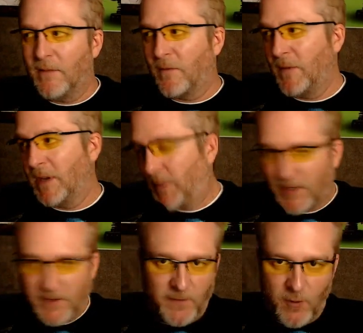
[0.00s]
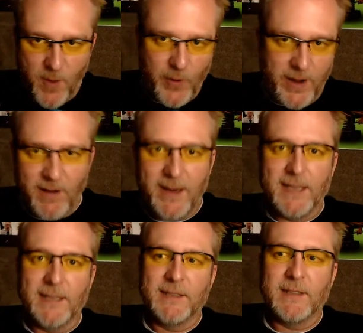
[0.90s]
especially for remote
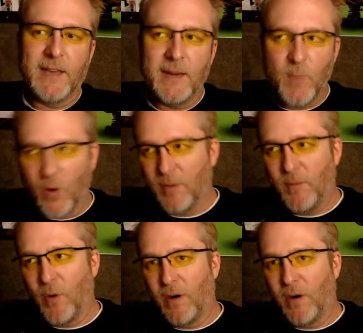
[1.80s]
areas and more and more